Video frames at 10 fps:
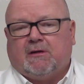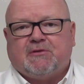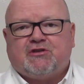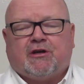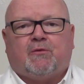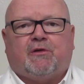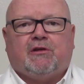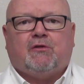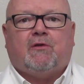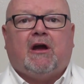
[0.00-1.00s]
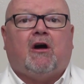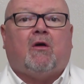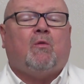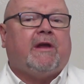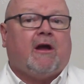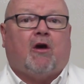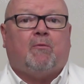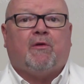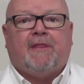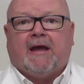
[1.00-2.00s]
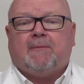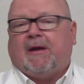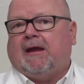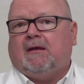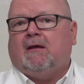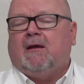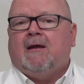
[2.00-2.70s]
Let me share with you how we help with neck pain,